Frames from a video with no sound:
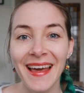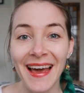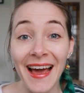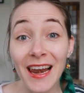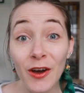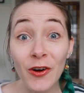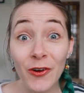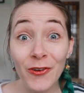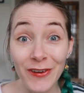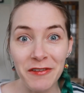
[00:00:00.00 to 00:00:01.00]

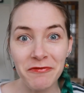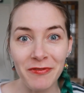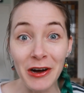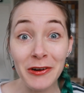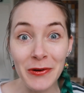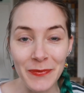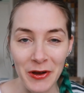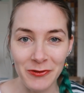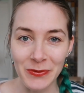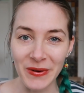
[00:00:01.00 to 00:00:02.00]
Hello and welcome
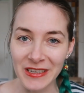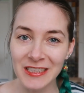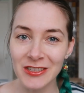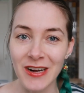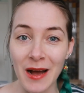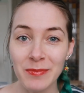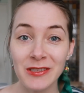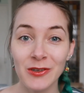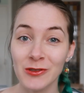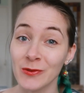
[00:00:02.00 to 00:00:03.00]
everybody to
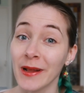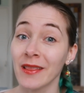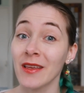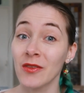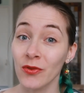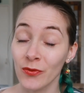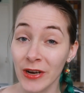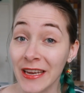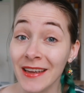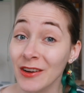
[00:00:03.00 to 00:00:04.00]
episode
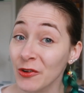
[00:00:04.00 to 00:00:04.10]
23